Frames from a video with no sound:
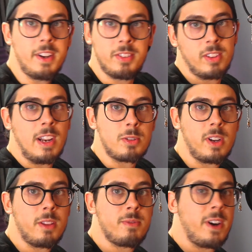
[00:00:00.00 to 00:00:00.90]
And this is
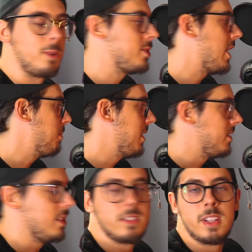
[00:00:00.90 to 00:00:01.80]
literally the final step.
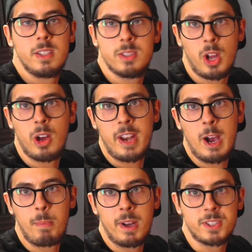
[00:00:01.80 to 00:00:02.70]
This is the start
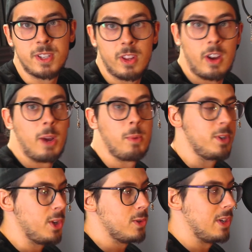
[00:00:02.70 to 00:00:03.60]
now button that I
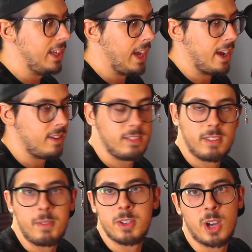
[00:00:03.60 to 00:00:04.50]
would usually get
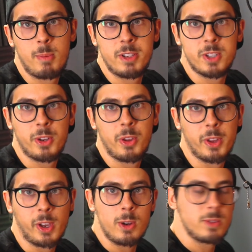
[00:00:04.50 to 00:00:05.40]
every time I turn on
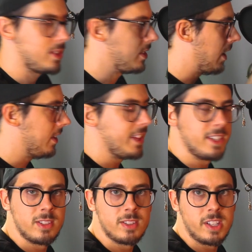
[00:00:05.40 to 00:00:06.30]
the ghost. And
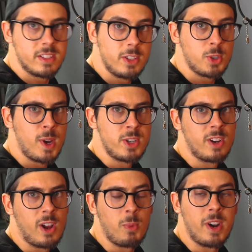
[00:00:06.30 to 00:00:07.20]
this is the
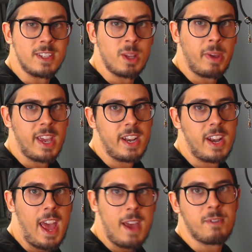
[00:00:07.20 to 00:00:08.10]
situation I want it to be
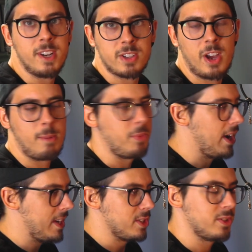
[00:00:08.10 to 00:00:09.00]
in every time
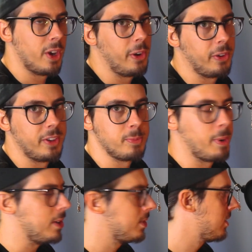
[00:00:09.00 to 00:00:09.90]
that I just turn on this
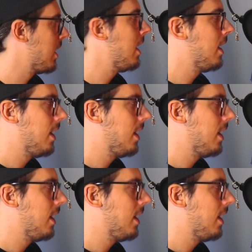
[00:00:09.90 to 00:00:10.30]
box.